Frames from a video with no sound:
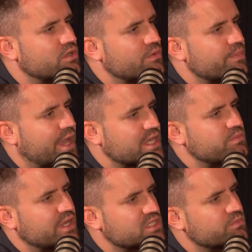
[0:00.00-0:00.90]
has
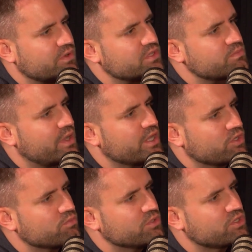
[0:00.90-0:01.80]
been experienced by a
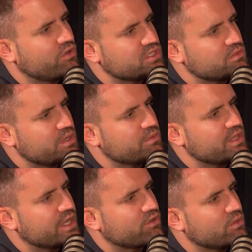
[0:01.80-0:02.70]
good majority of the people in
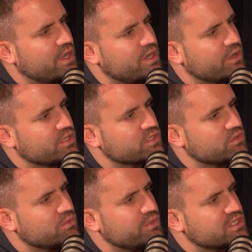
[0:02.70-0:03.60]
that group anyway? So
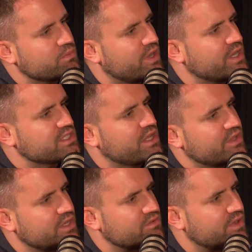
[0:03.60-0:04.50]
you'd be surprised at
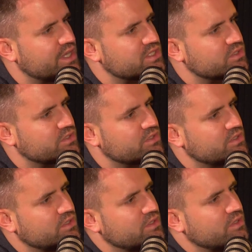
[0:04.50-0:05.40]
the advice or
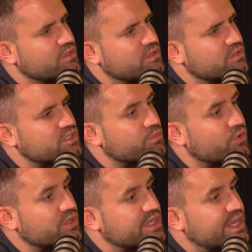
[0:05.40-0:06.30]

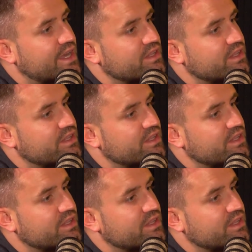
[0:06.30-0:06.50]
support you'd get.